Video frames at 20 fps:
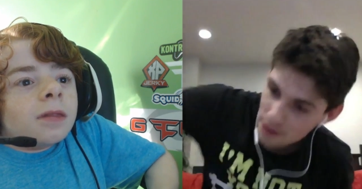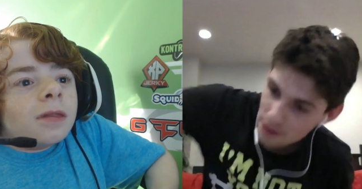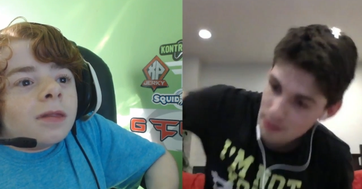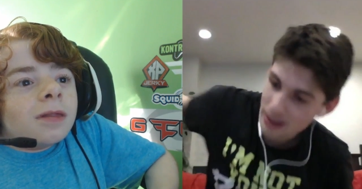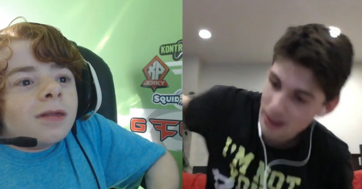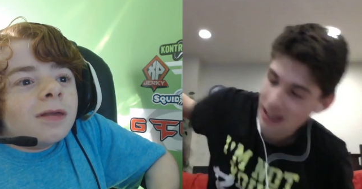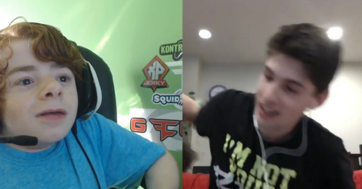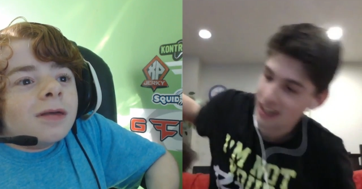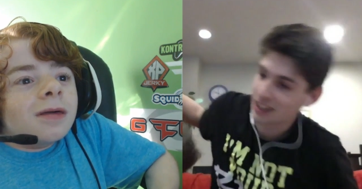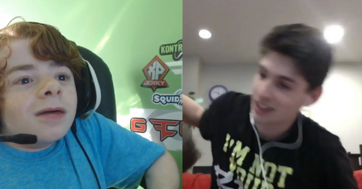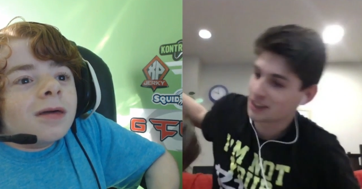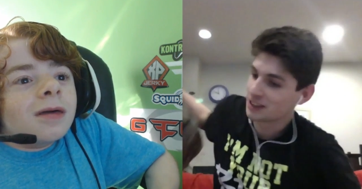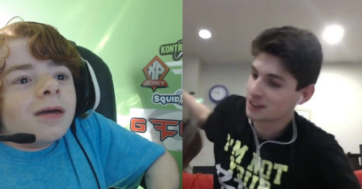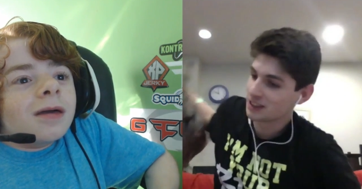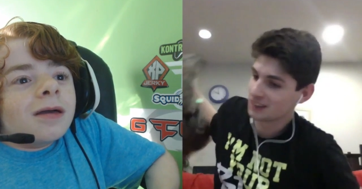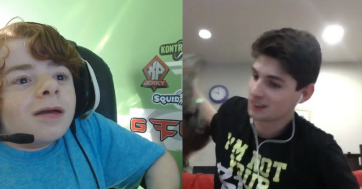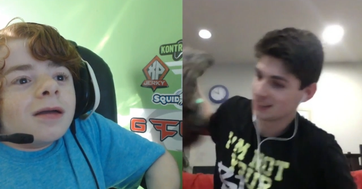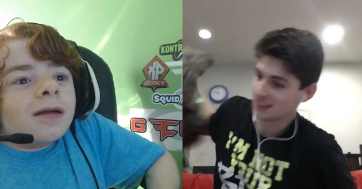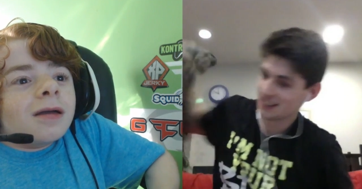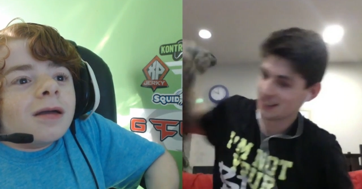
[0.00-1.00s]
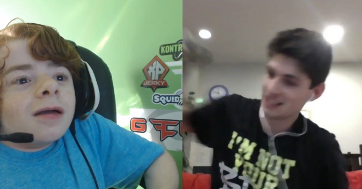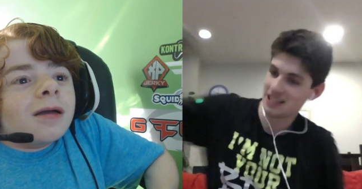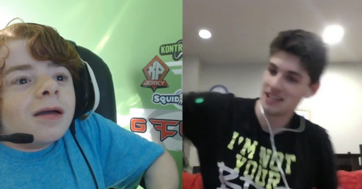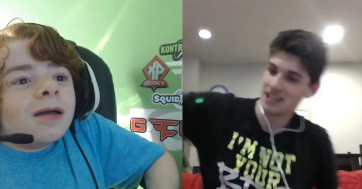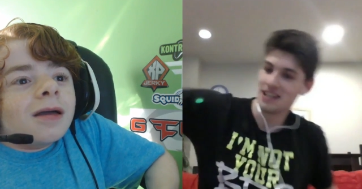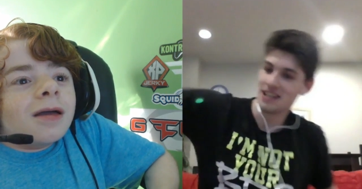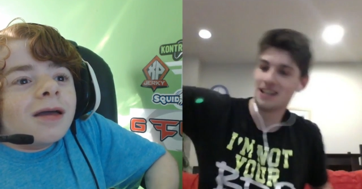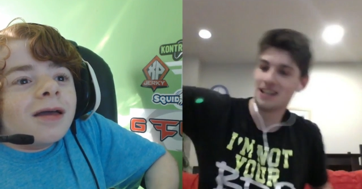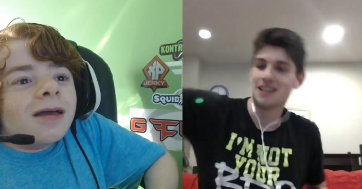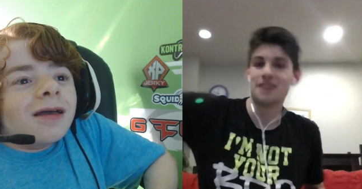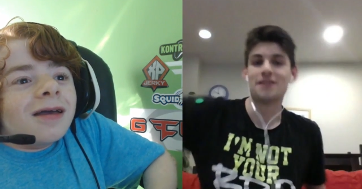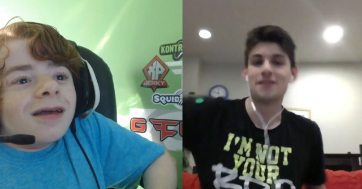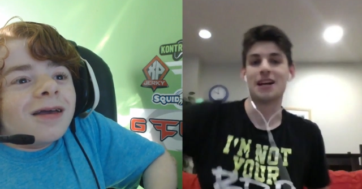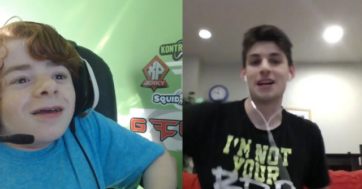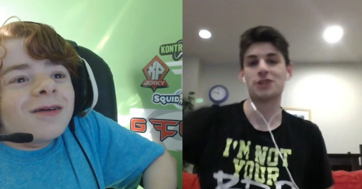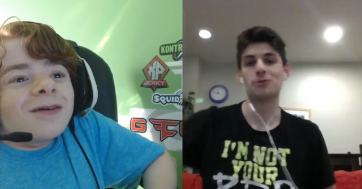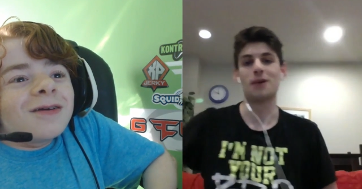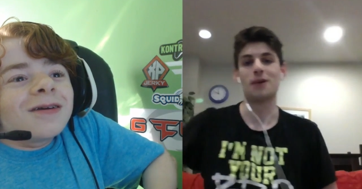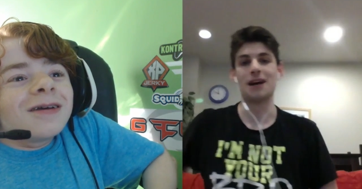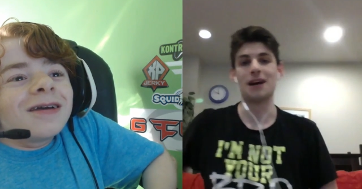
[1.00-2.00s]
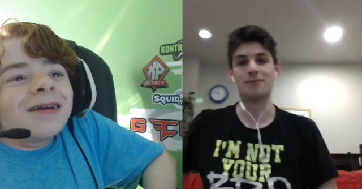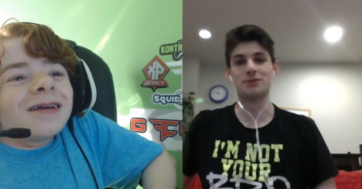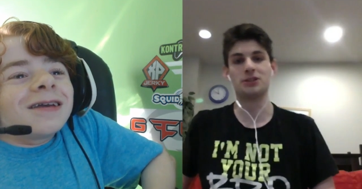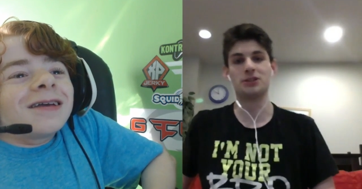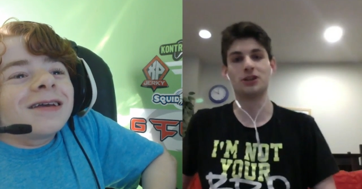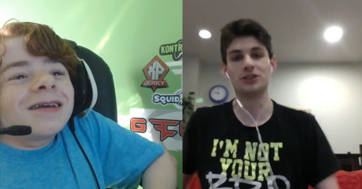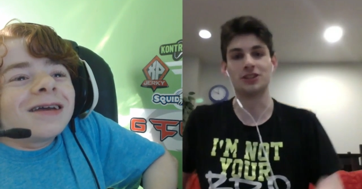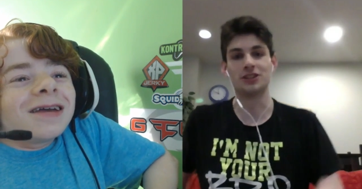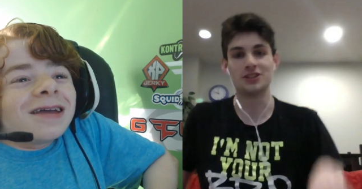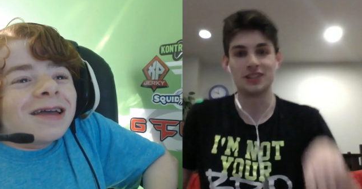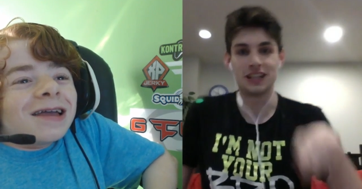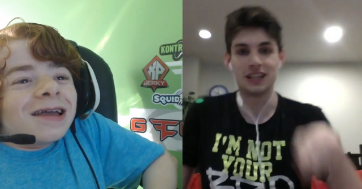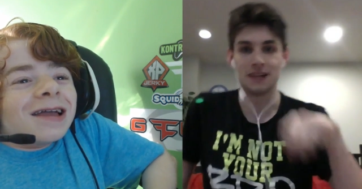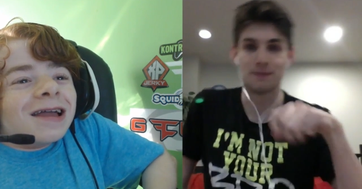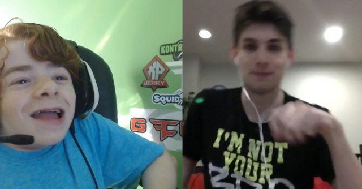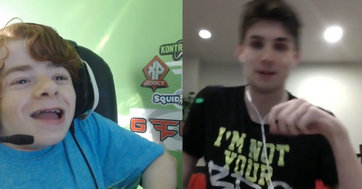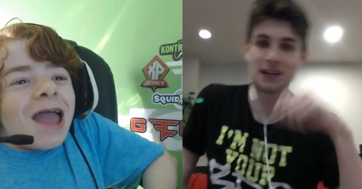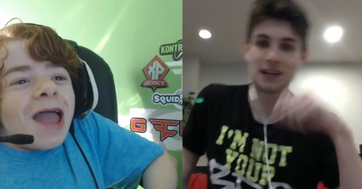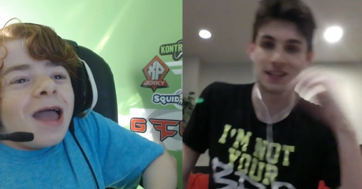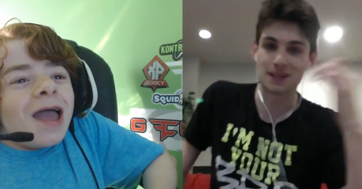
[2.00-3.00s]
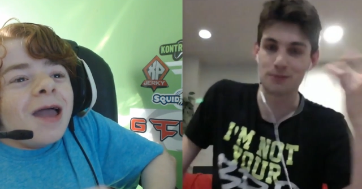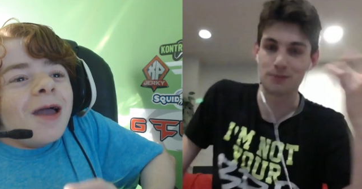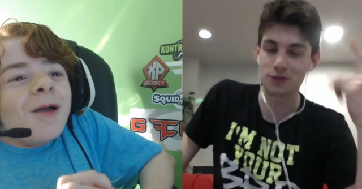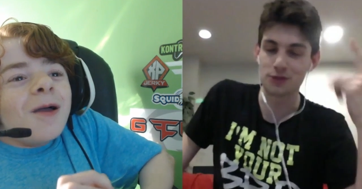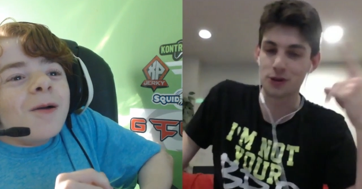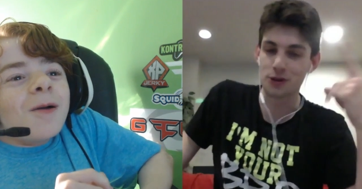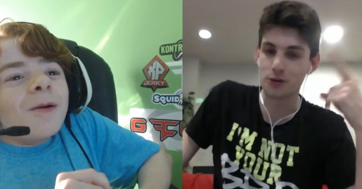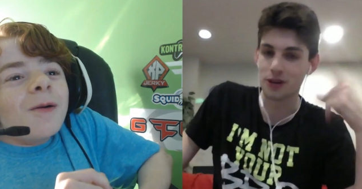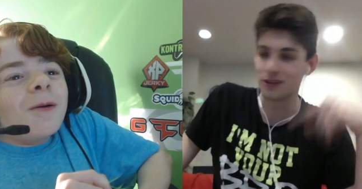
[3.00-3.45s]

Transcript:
Speaker 1: Bang. That's why I'm still in the team, because I'm so good